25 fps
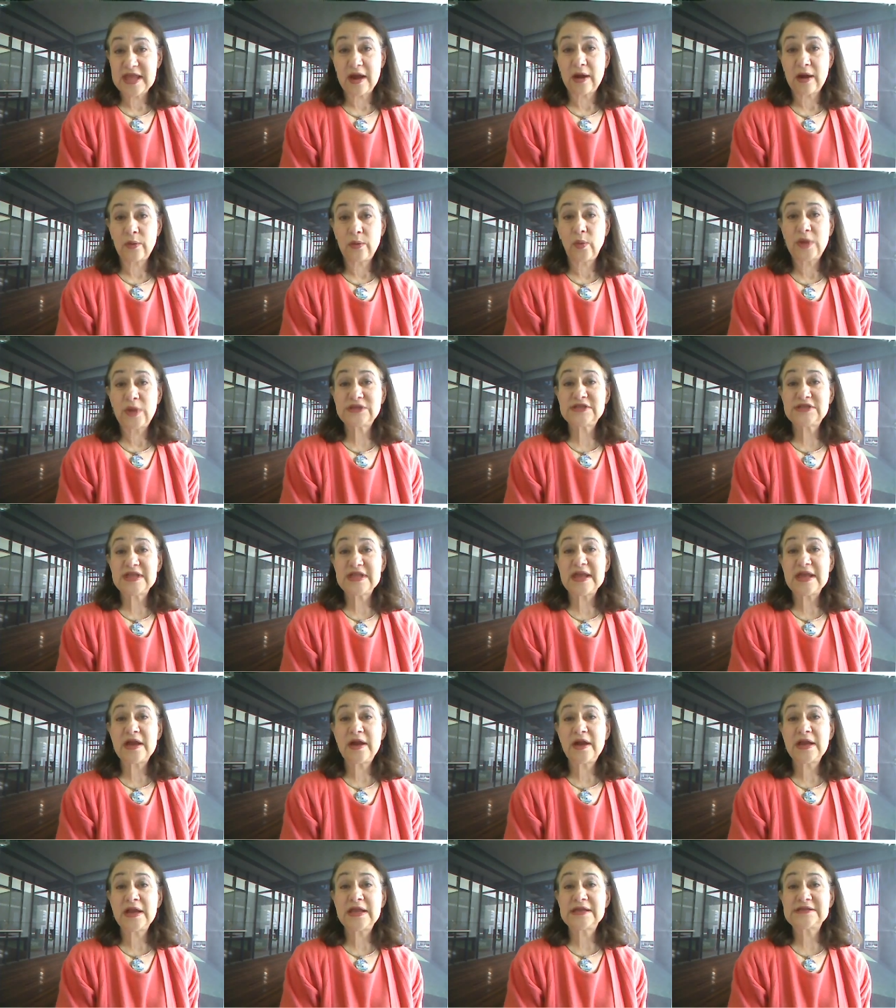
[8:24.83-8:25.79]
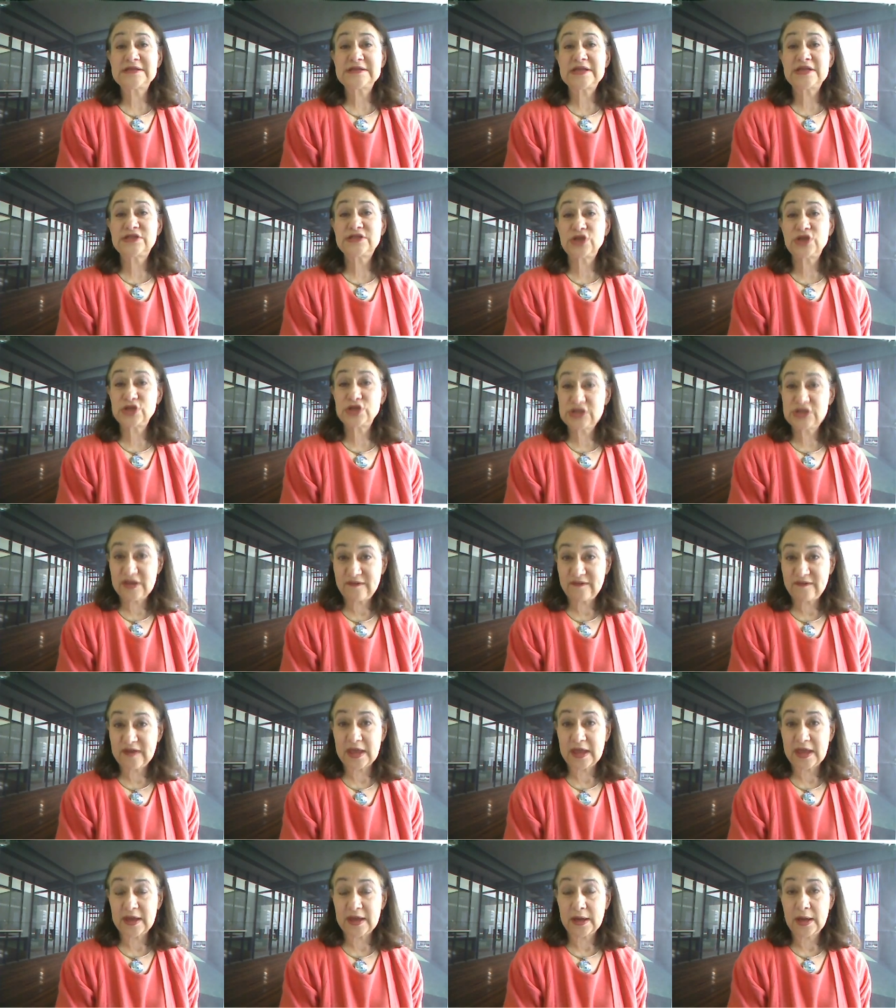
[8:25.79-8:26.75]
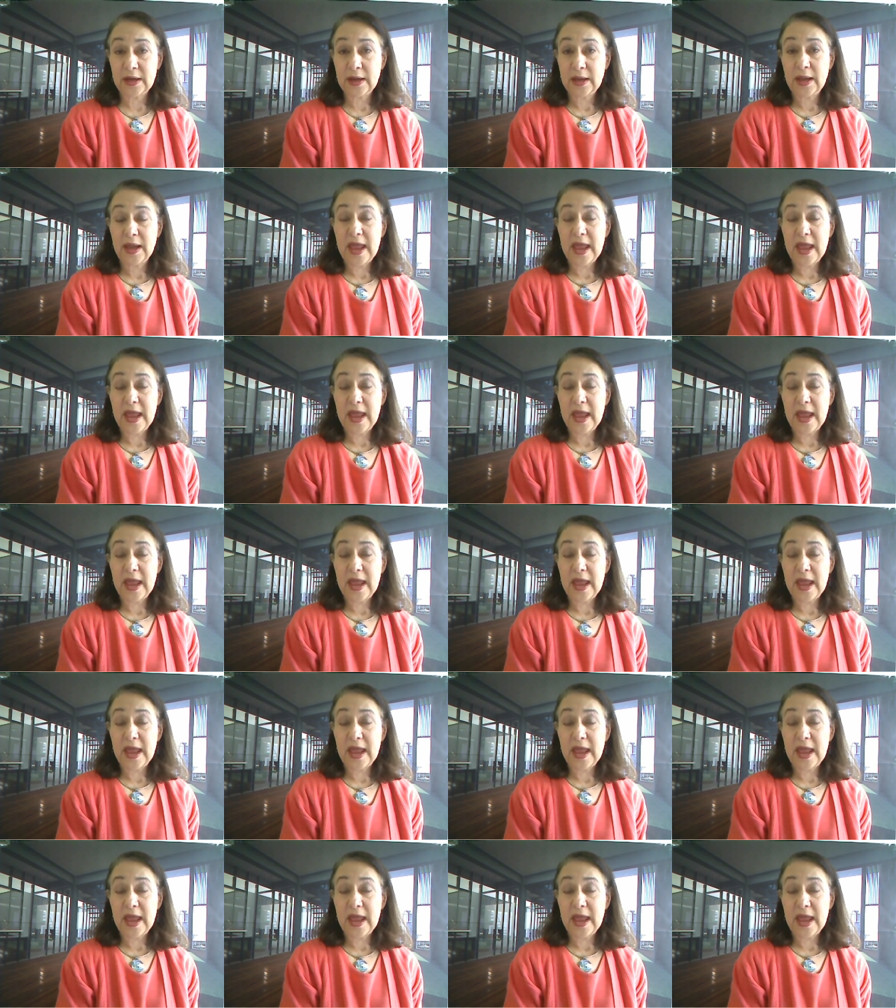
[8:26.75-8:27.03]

there. What's there is a certificate.